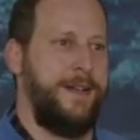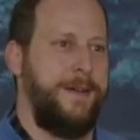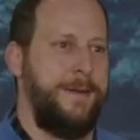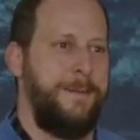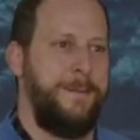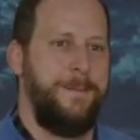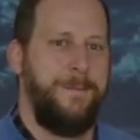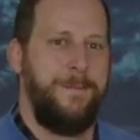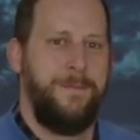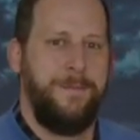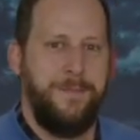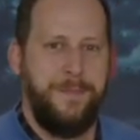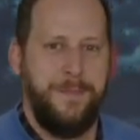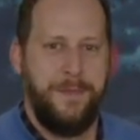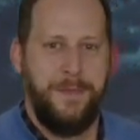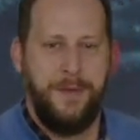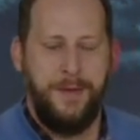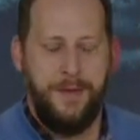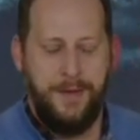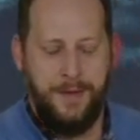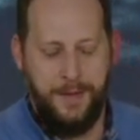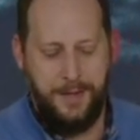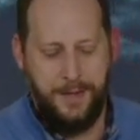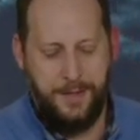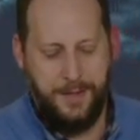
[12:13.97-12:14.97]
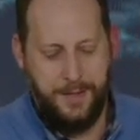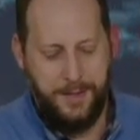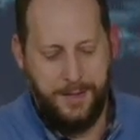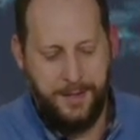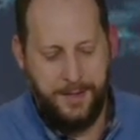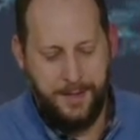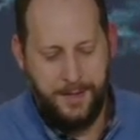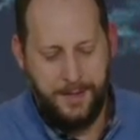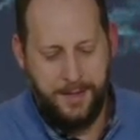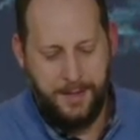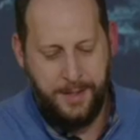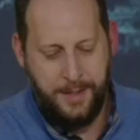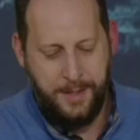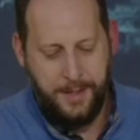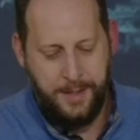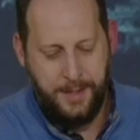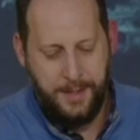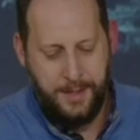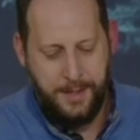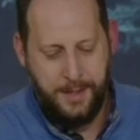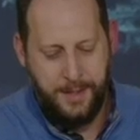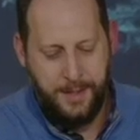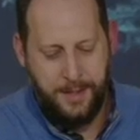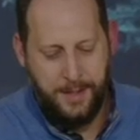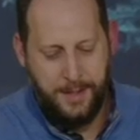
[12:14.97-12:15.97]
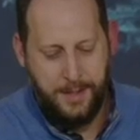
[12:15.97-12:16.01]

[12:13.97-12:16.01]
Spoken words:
Nothing is said.